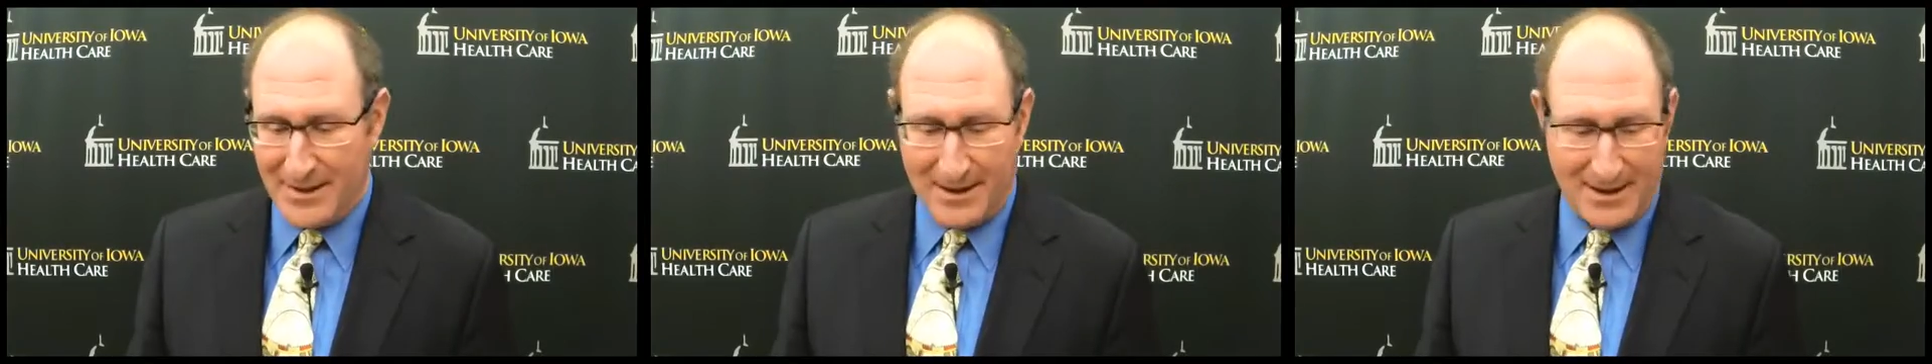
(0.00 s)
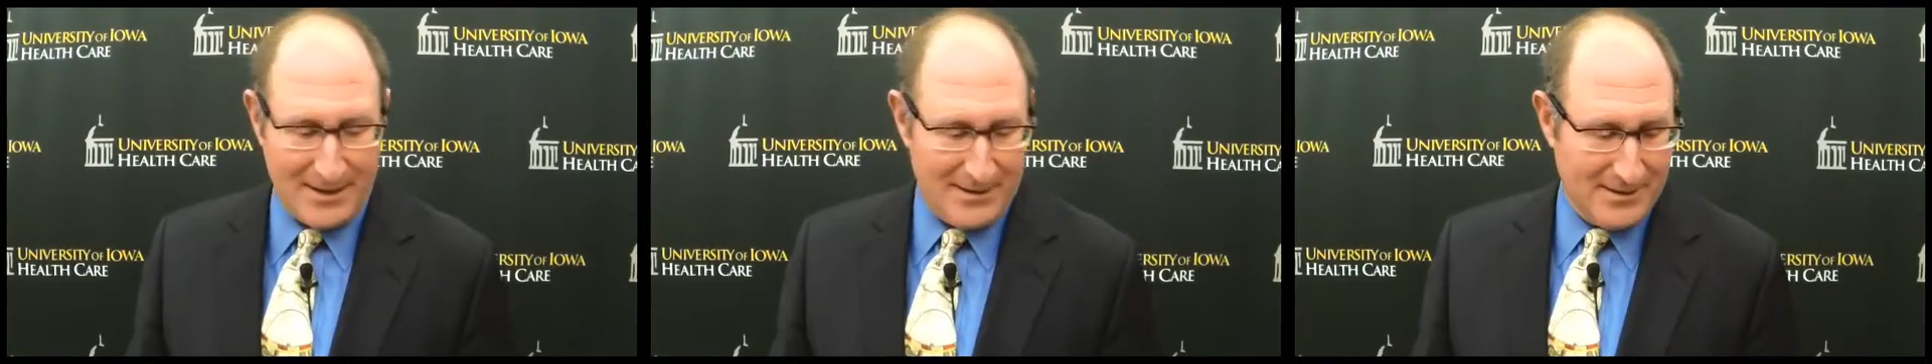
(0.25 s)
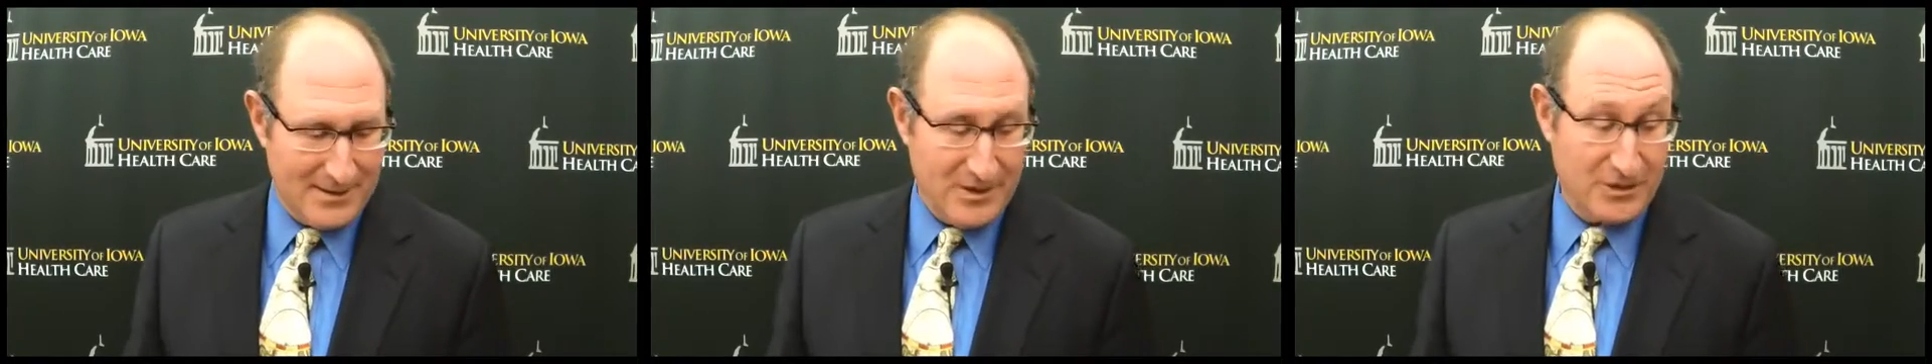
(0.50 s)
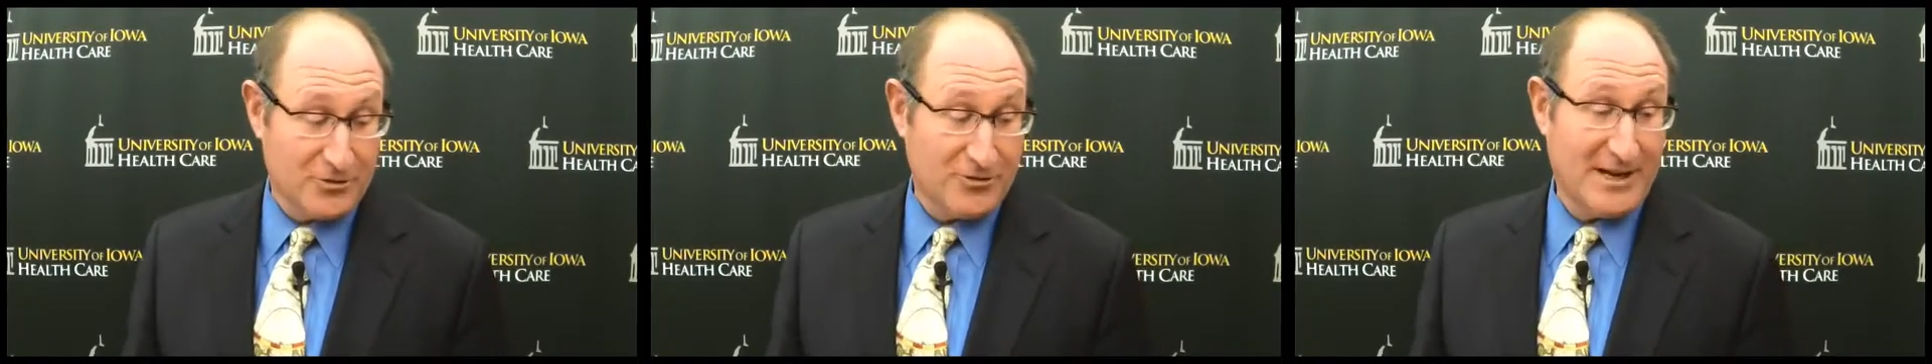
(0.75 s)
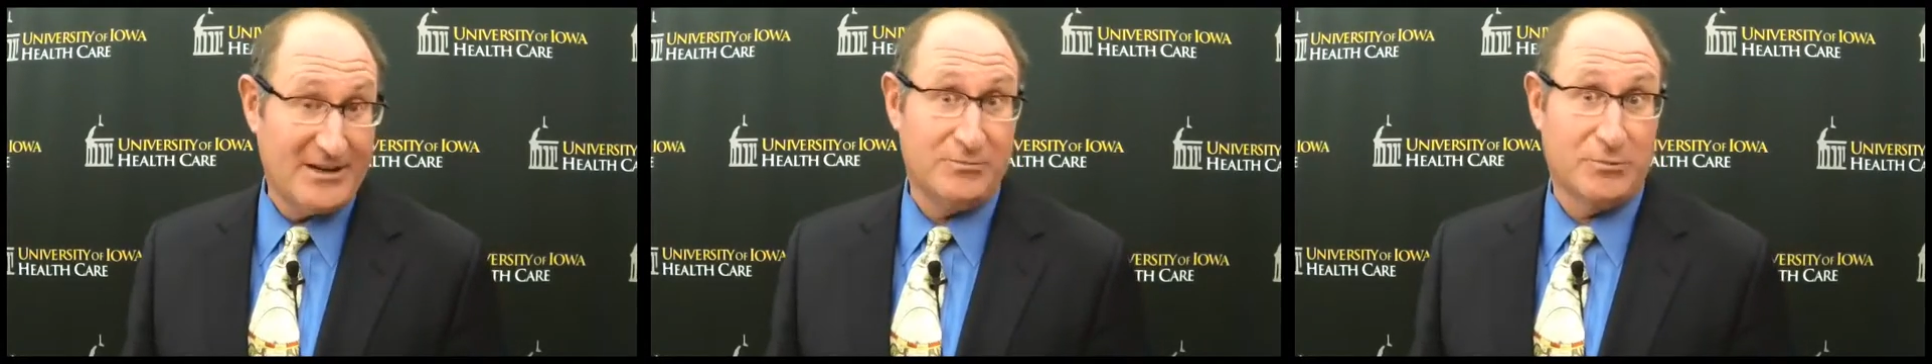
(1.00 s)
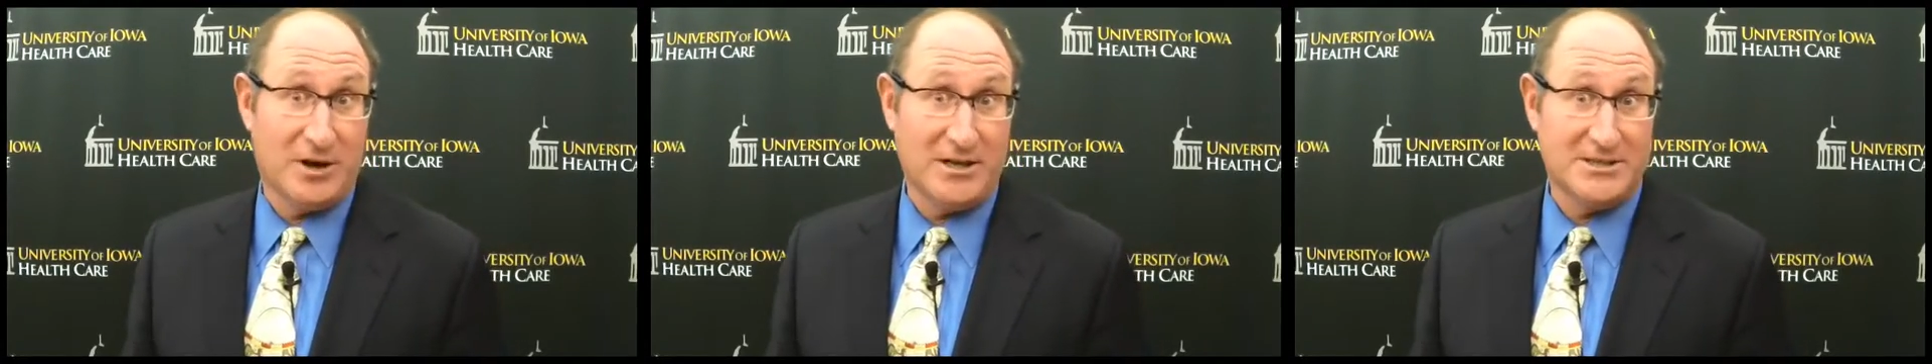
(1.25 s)
And the creative
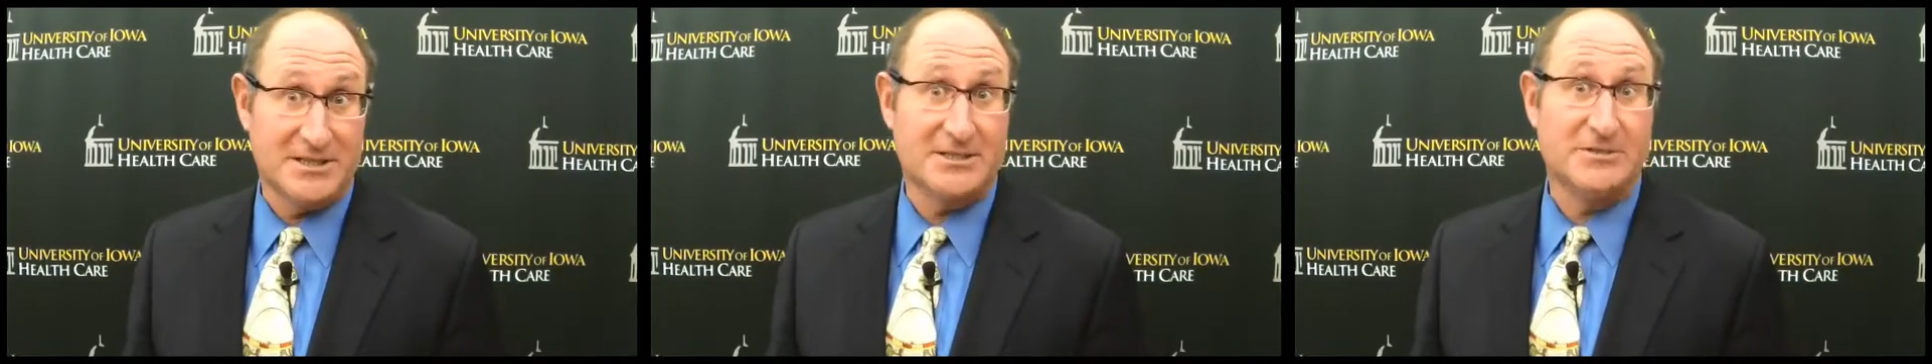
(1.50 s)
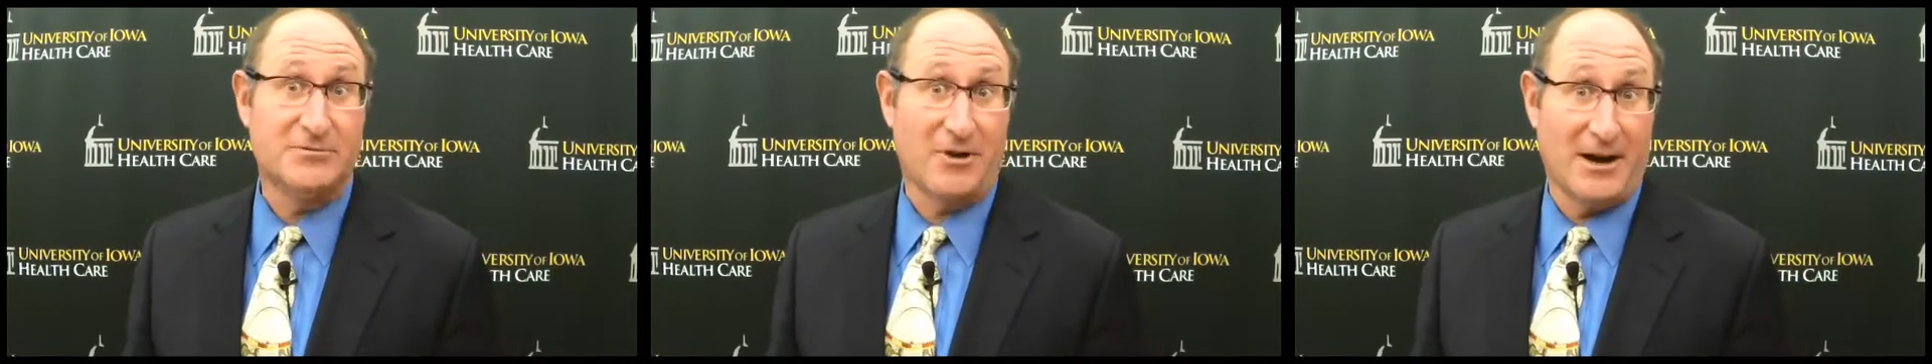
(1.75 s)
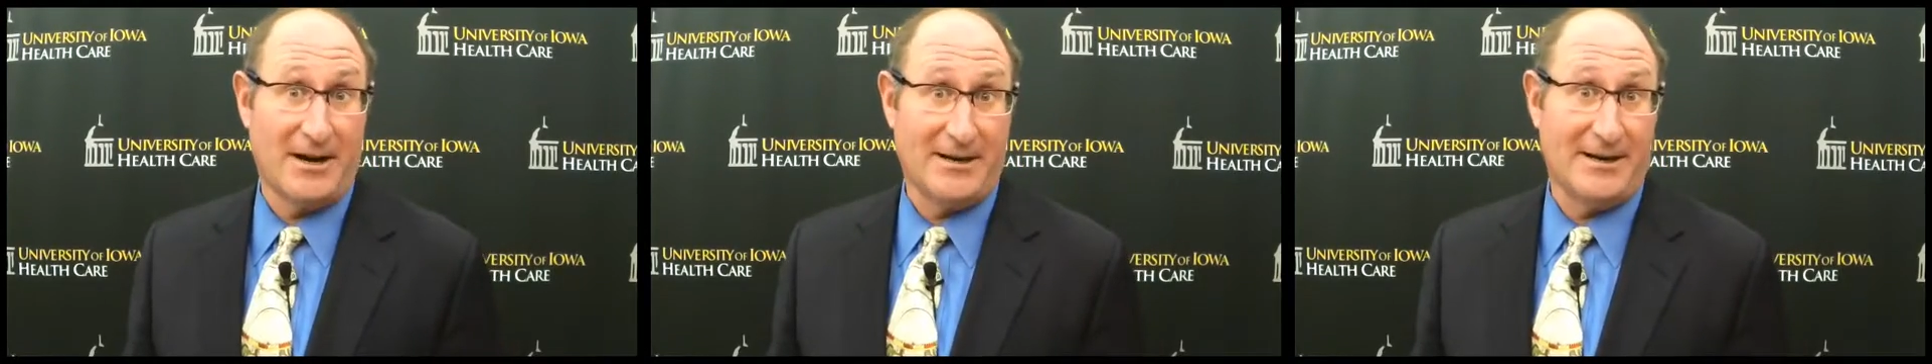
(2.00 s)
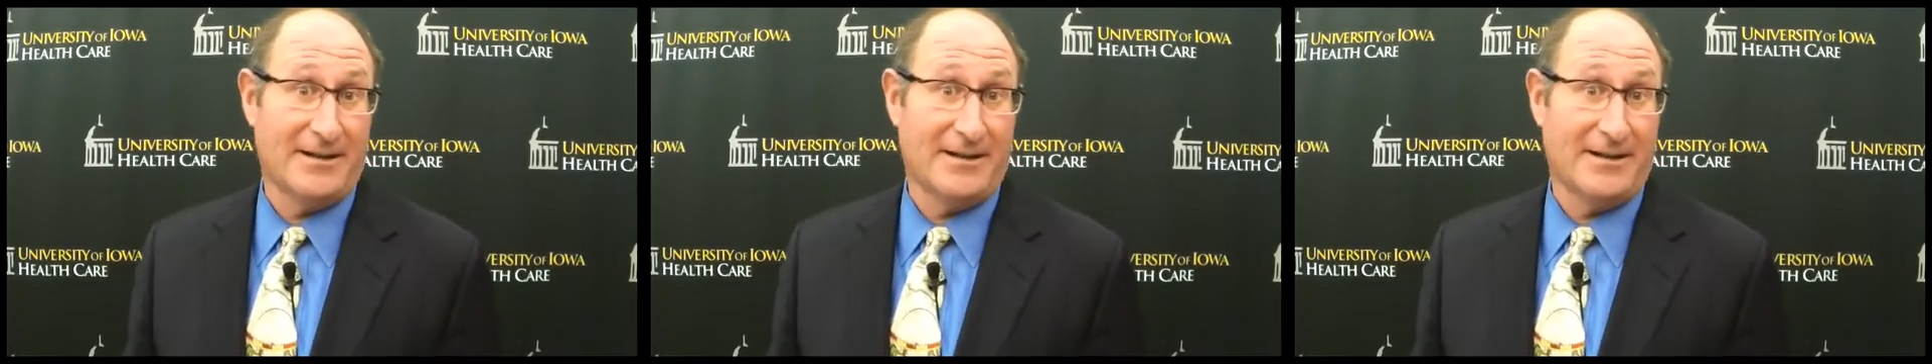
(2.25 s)
process in writing,